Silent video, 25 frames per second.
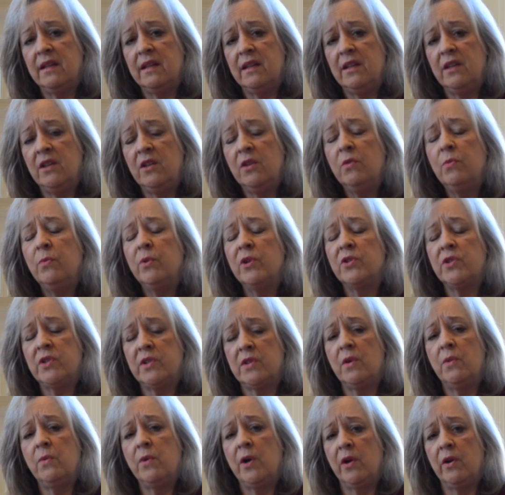you were
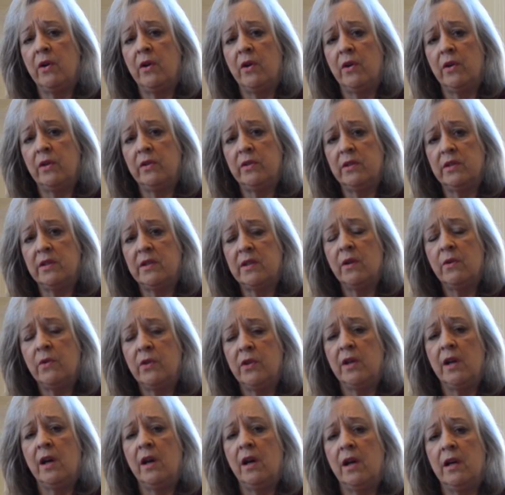so hurt, so
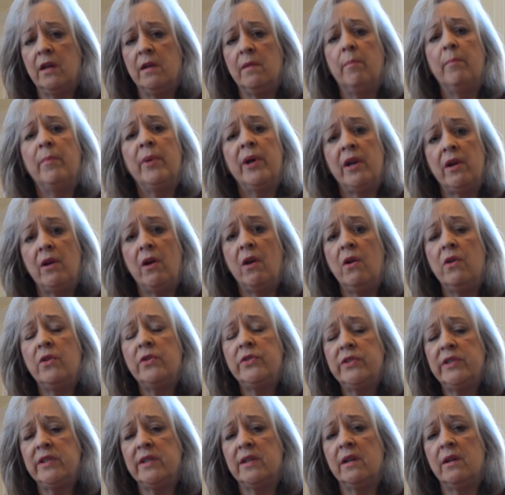young, but
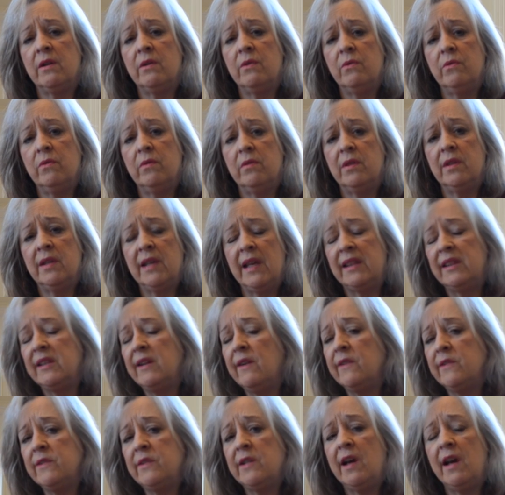also that
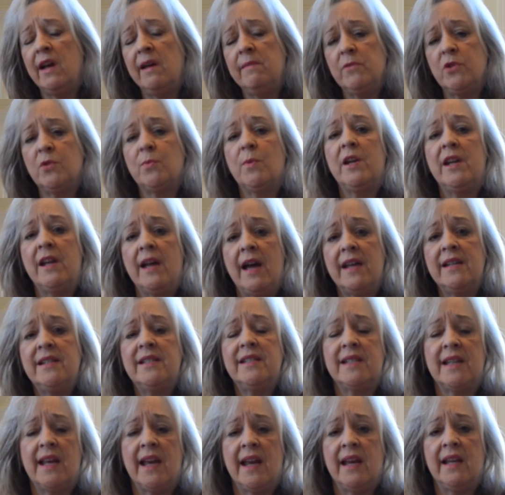there are times when I
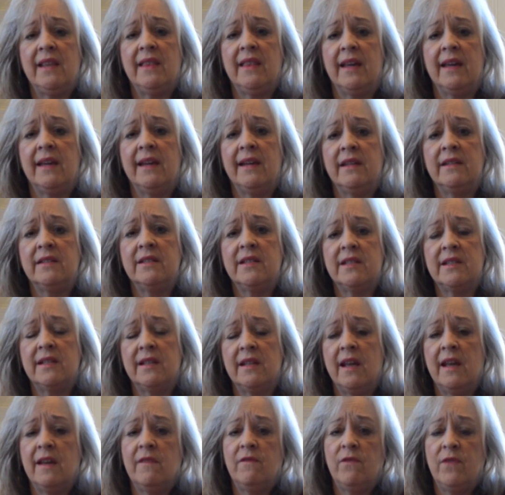say things
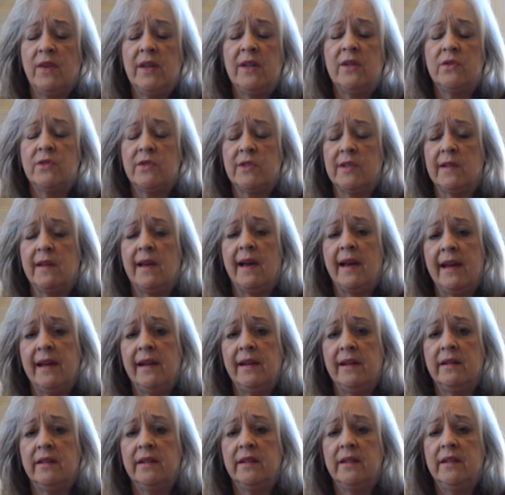that feels
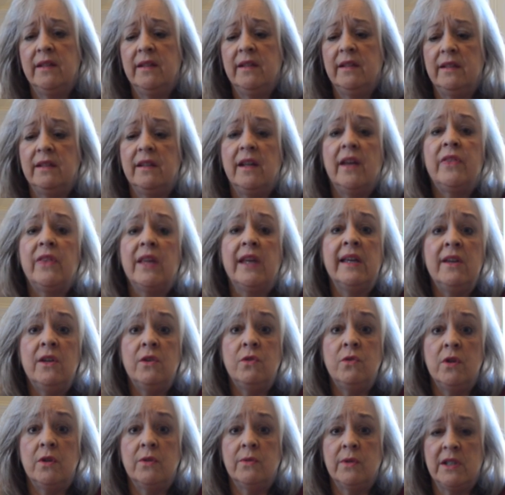like nothing you
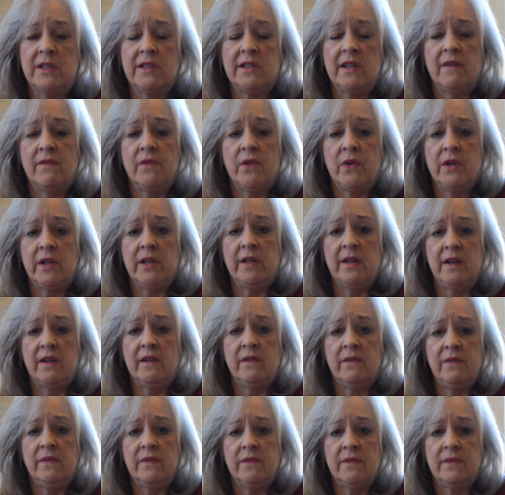do is ever enough.